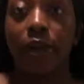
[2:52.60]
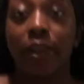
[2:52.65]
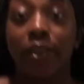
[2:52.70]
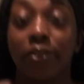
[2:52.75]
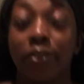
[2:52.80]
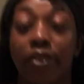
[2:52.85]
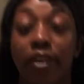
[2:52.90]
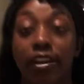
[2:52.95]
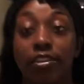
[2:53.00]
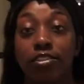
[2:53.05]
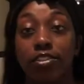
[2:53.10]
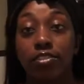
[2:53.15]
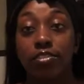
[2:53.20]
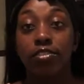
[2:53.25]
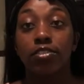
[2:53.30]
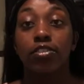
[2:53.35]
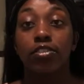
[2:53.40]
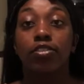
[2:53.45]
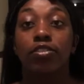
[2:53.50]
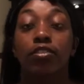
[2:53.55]
Okay, you guys are
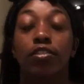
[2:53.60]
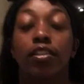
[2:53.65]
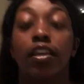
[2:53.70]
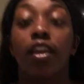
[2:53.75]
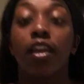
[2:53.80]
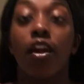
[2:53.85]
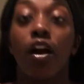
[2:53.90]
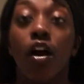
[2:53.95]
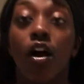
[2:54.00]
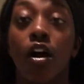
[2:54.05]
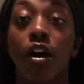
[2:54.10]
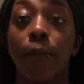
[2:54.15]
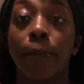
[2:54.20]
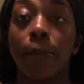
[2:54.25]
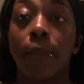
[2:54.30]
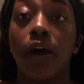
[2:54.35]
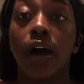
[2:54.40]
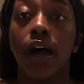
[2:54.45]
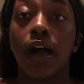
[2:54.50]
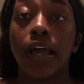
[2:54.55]
literally
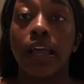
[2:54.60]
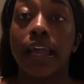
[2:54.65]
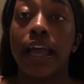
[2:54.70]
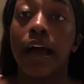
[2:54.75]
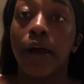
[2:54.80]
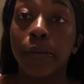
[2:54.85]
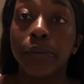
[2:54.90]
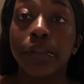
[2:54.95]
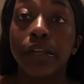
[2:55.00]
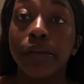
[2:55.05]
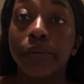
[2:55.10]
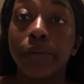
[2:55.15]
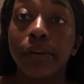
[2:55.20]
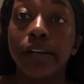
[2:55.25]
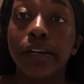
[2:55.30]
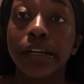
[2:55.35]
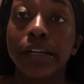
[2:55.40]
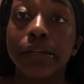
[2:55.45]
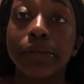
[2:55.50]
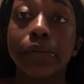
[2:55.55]
on my outlet right
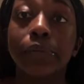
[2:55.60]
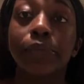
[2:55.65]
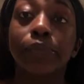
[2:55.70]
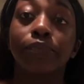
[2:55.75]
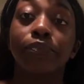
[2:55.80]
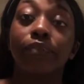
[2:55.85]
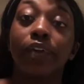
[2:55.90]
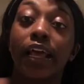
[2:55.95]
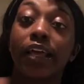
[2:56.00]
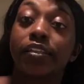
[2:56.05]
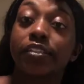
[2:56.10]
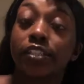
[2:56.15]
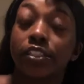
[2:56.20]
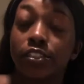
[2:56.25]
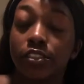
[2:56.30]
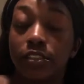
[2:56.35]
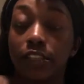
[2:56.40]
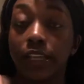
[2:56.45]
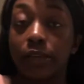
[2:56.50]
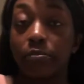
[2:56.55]
now, as it
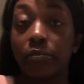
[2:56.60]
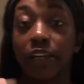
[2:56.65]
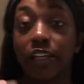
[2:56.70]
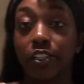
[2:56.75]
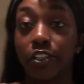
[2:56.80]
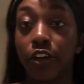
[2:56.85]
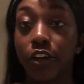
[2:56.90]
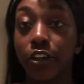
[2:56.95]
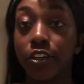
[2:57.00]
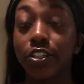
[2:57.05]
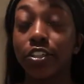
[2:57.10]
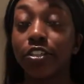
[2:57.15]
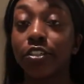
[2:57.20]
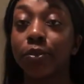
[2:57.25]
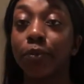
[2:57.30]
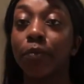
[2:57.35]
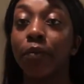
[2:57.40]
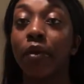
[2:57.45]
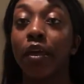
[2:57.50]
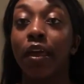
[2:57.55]
like my
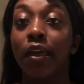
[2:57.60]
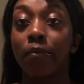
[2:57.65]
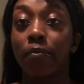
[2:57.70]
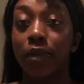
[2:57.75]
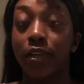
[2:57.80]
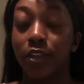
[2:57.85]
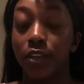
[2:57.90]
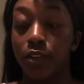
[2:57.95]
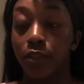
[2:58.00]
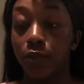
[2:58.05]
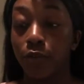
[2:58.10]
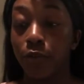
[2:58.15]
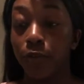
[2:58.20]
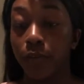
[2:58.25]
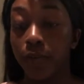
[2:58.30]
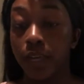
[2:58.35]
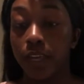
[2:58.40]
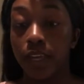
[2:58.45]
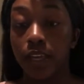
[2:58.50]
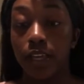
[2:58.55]
charger, my cube
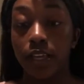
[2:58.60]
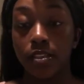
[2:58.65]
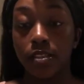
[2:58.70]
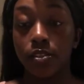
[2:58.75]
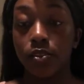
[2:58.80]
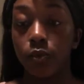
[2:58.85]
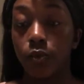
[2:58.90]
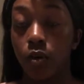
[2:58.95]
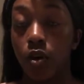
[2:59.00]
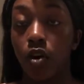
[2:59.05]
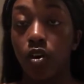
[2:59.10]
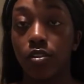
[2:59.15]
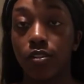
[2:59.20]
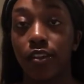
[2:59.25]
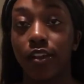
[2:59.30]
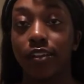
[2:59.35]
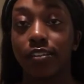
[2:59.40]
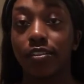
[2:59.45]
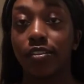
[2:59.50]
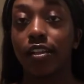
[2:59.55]
is in the wall.
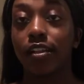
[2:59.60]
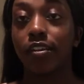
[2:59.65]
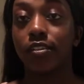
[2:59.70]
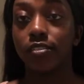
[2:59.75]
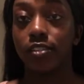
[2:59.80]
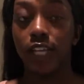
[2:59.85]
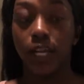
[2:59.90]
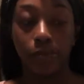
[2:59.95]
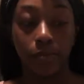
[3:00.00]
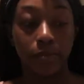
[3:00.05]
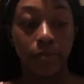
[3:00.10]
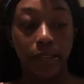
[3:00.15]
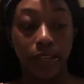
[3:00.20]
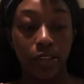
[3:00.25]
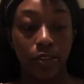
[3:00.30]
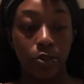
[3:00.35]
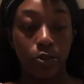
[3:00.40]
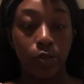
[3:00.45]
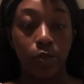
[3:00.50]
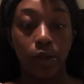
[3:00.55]
You guys are like on top of my
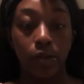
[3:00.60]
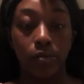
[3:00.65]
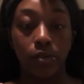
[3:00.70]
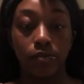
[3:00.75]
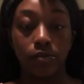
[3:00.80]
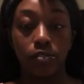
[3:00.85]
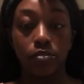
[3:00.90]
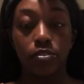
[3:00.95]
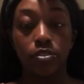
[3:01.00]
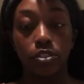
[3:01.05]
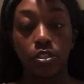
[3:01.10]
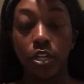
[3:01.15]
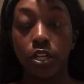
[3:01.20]
cube while my phone is